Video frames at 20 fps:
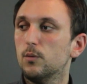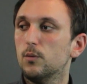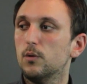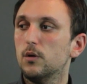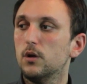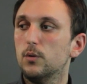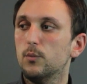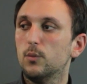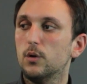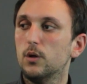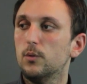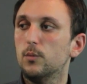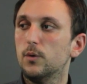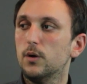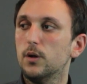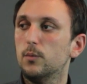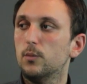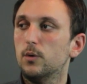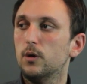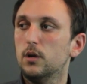one, one,
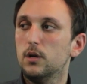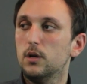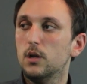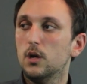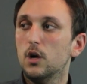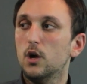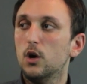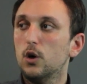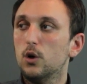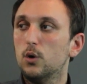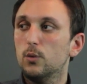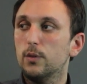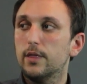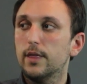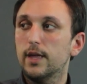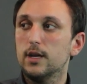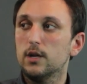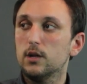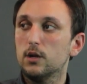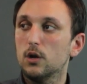one, one, who
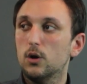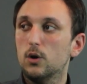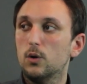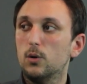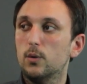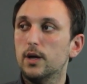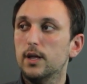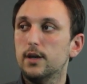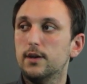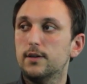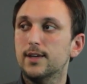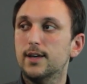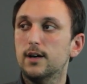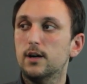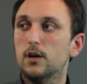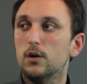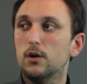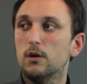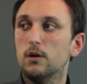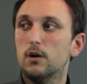then go and
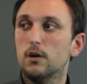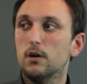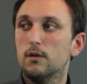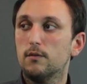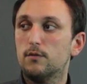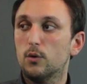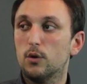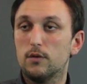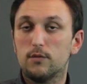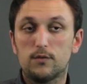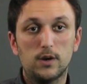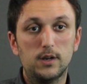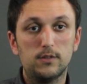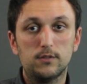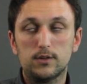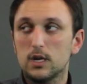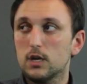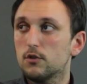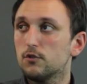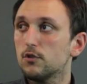tell four
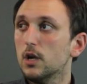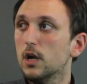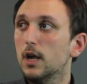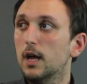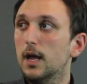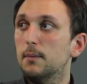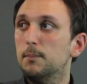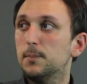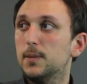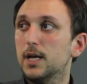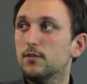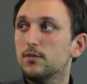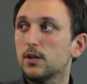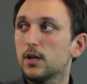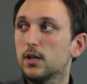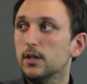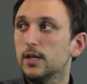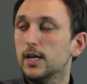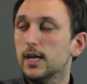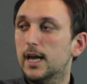friends each. And
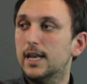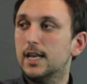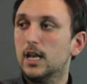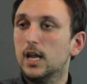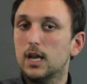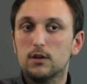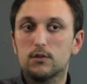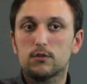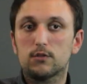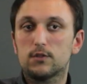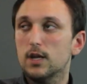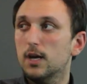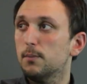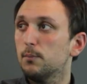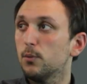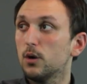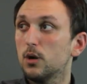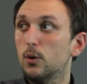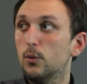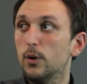basically, at each
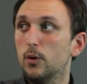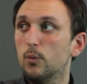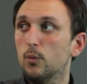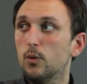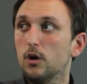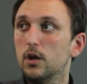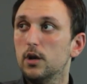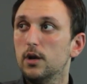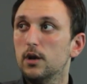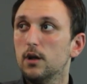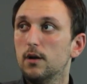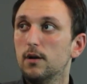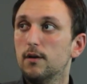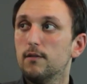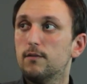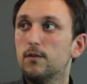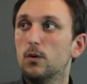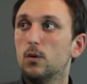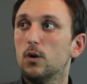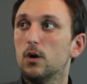step, we're going 1,
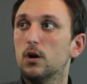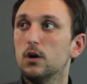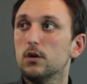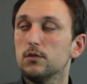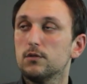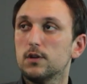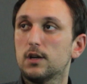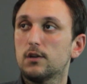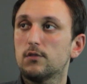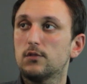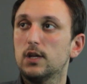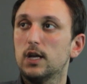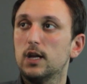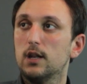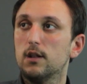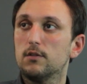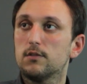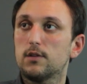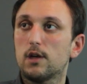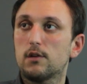4,
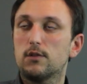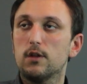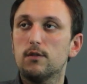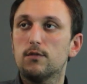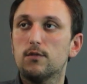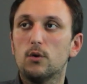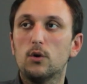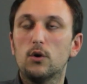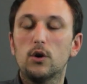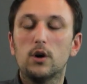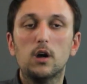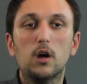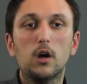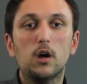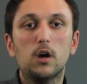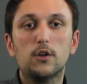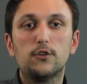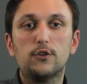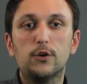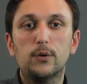16, 64,
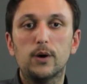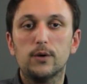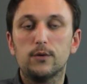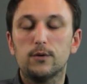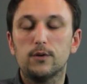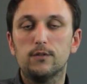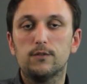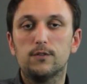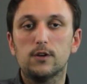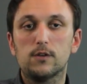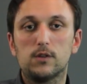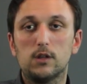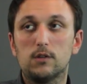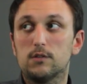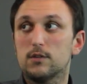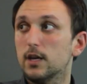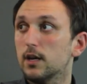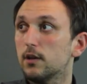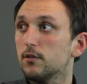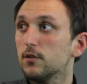
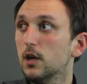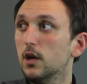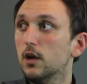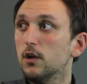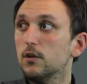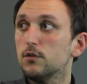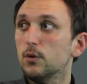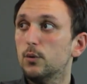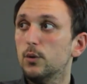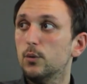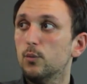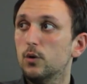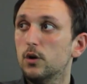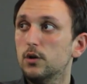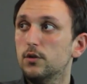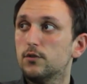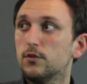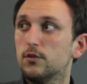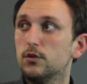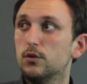256. So in
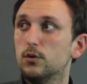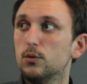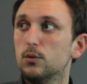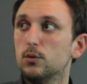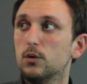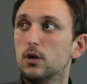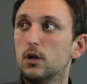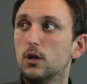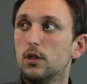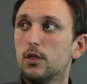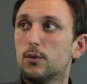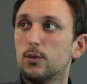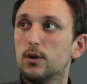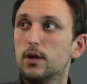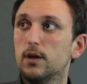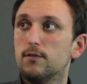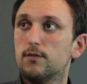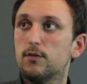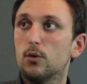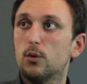one, two,
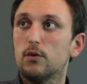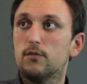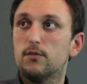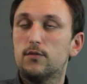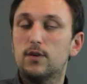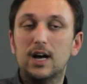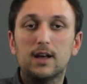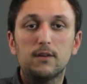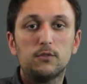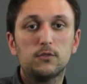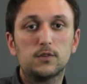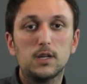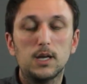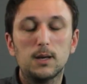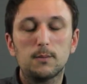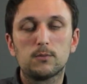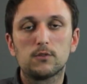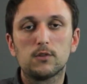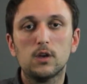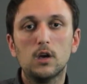three, four, five
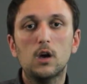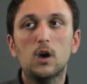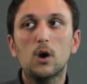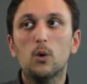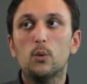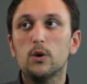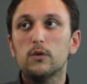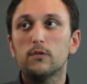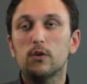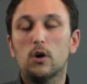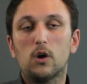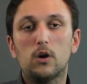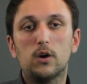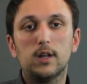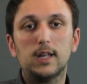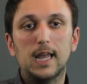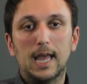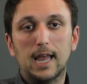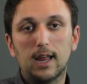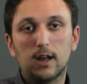steps, we've
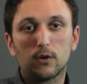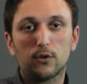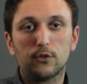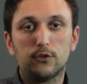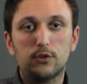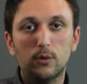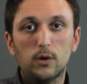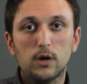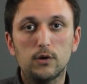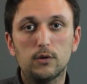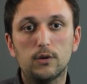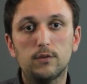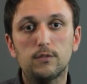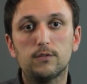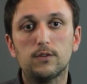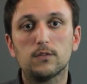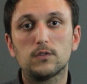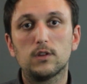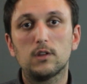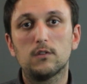already angered
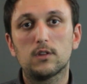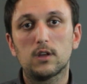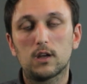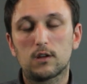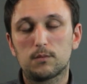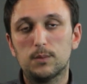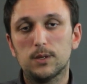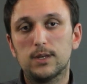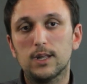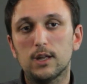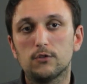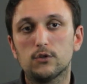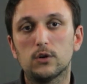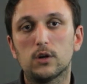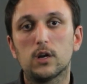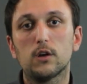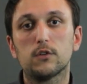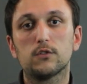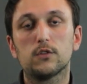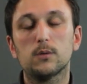256 potential
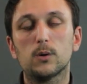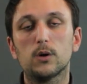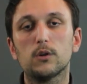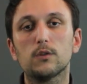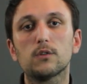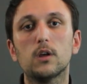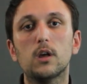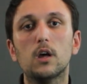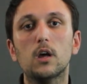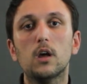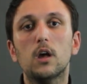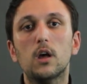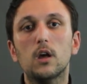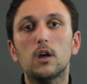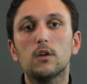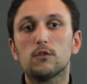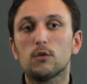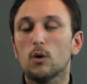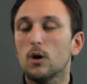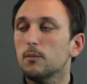customers.
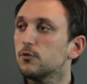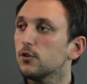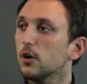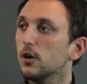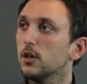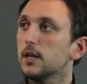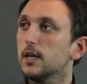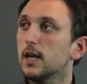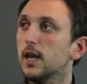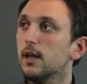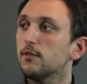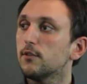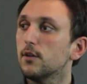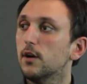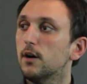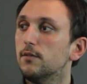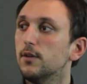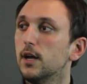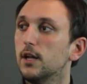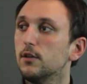So I'm Charlie
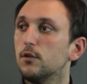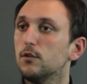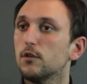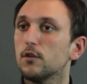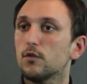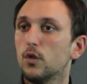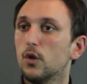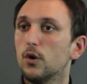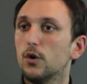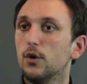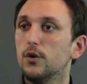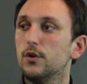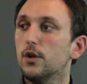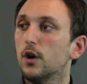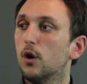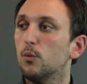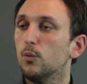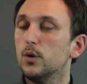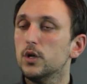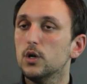Kasov, and you just learned
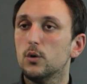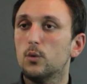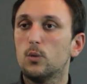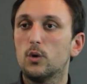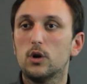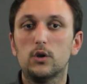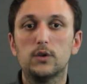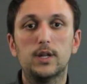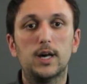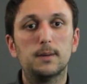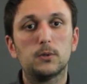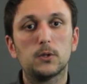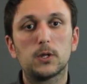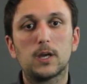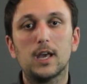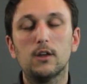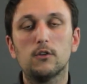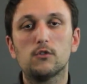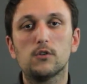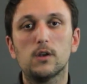a real world
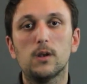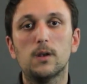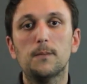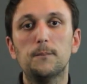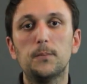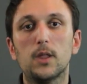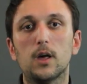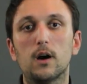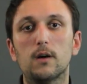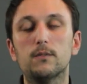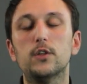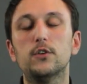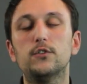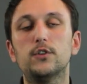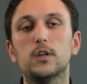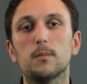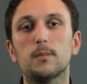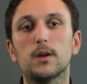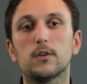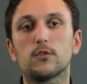application of the
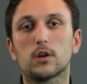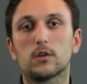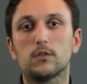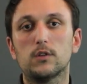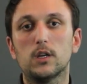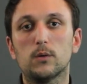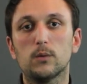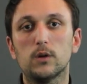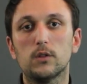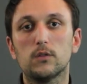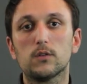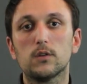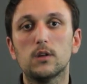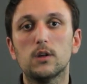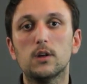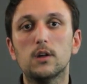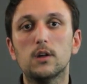geometric sequence.